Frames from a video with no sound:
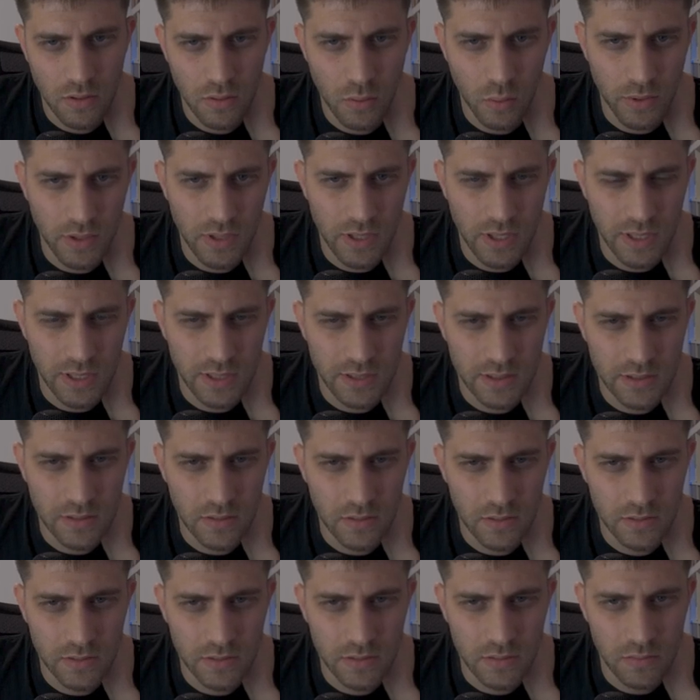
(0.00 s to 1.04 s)
queen takes
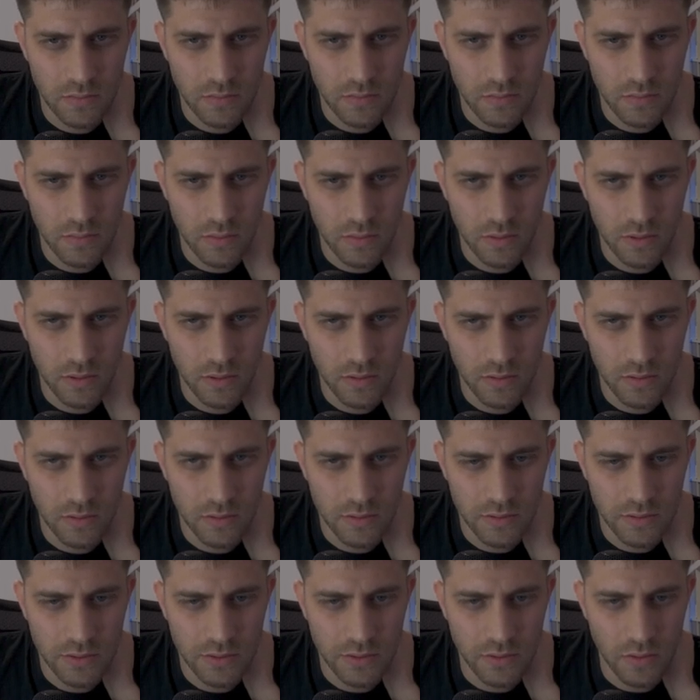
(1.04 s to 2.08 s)
also looking
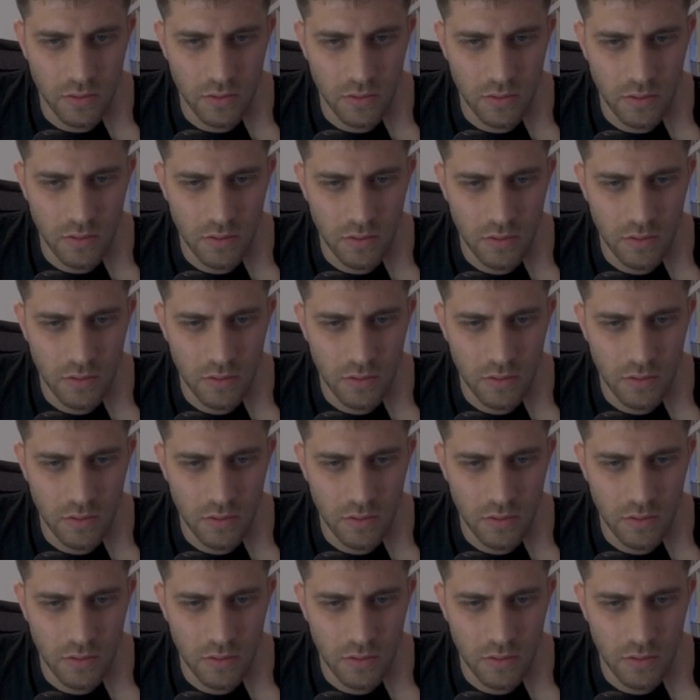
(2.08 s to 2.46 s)
strong.